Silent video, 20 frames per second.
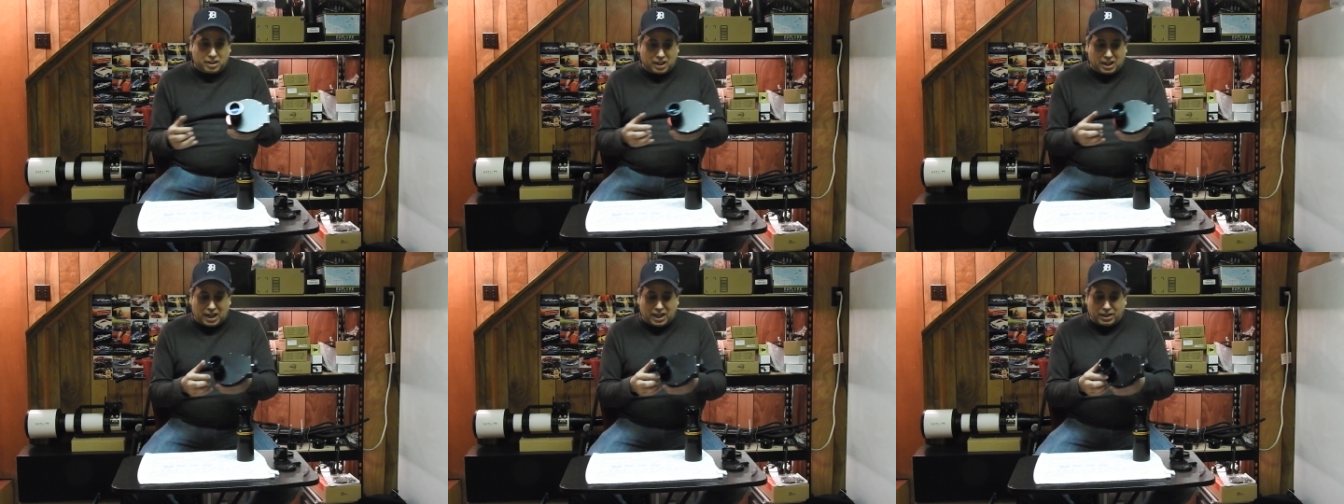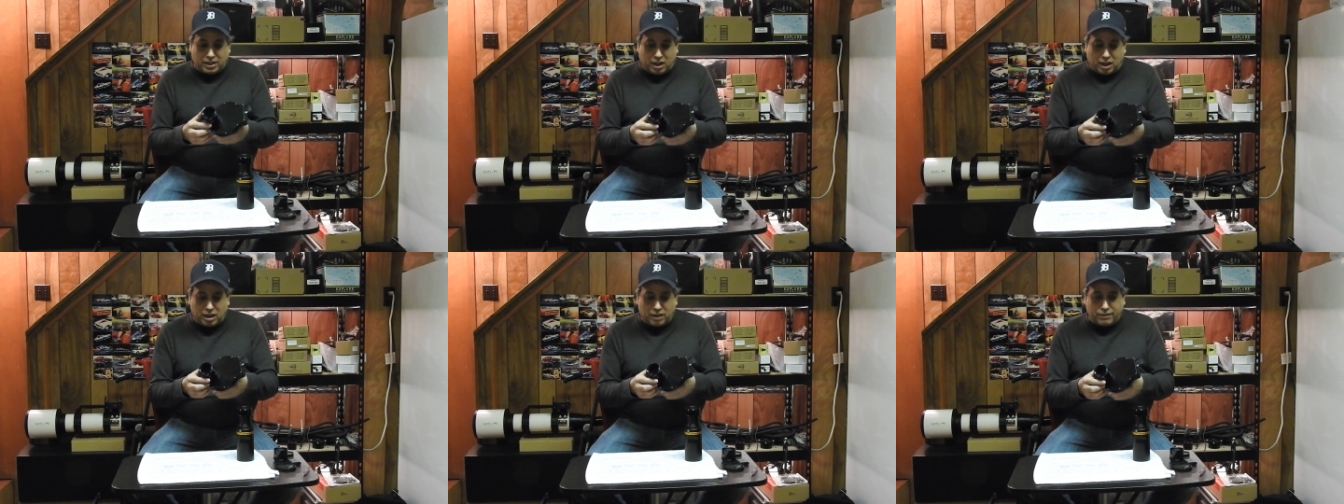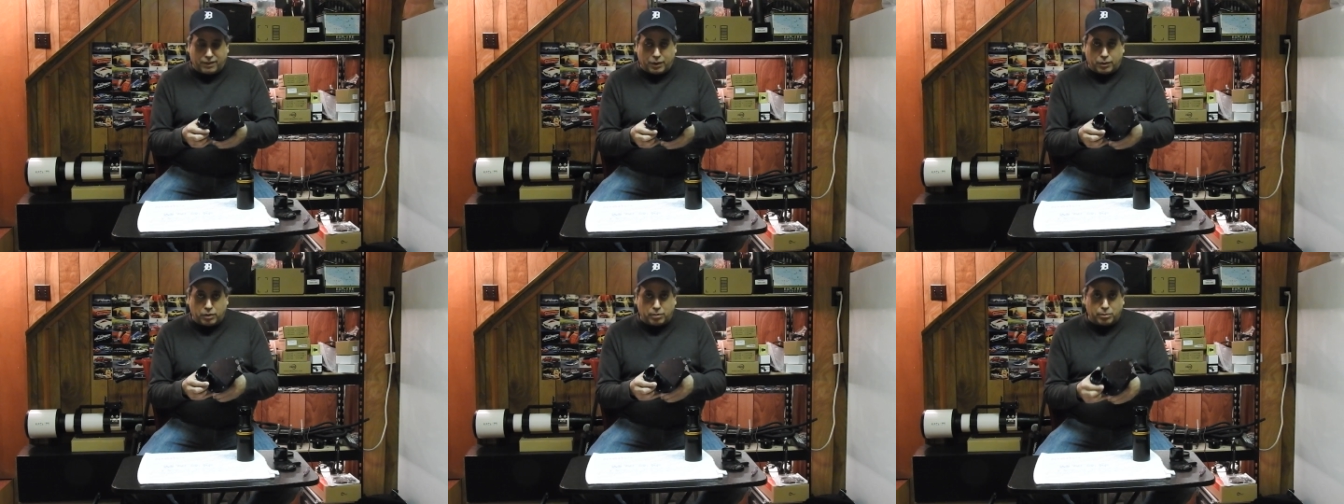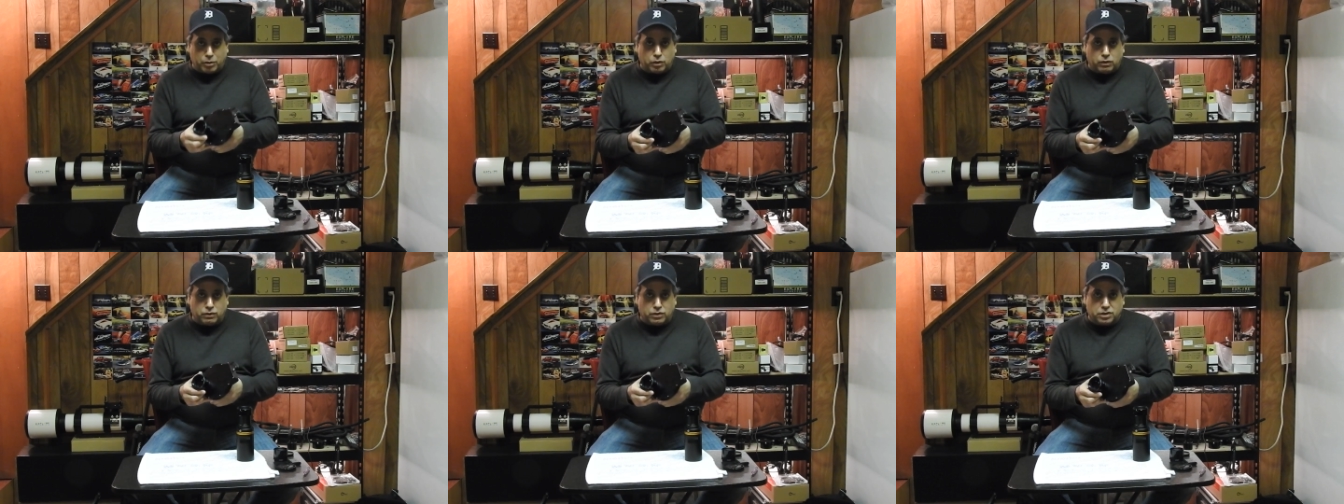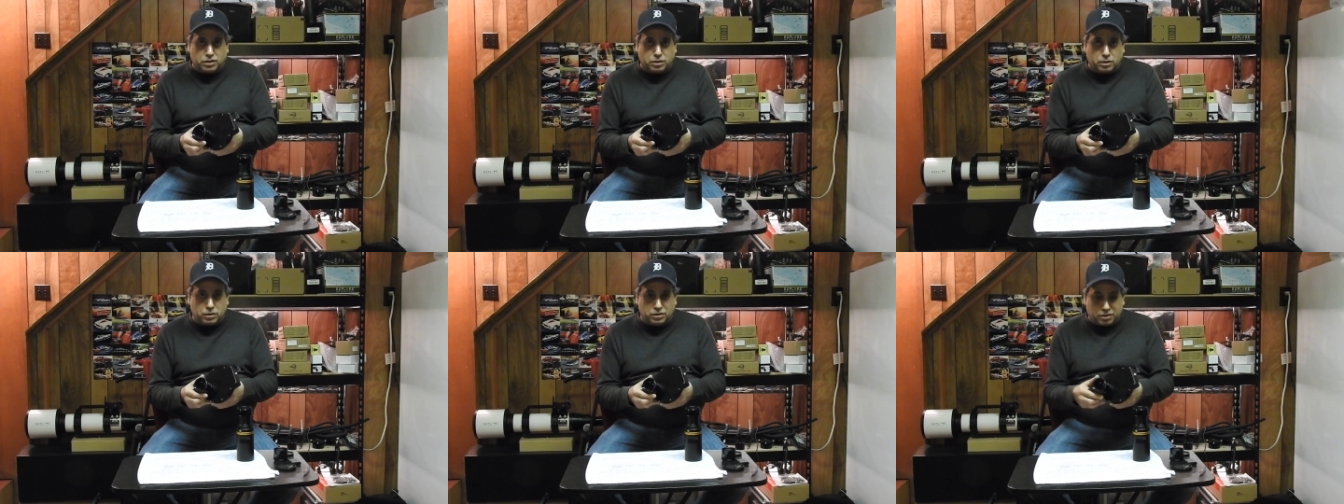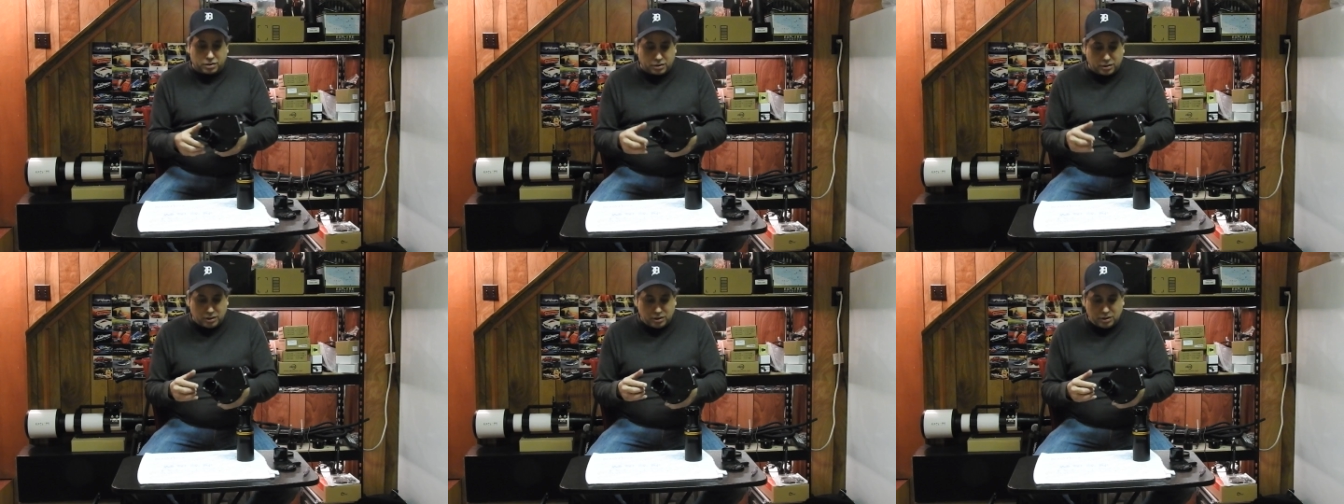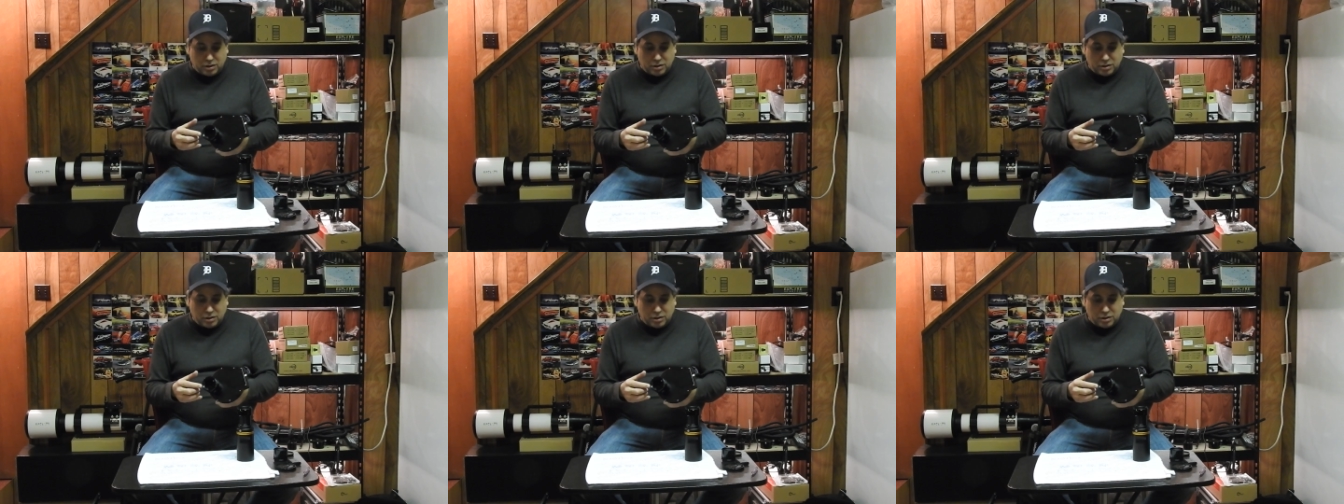and I thought if I remove the deucer,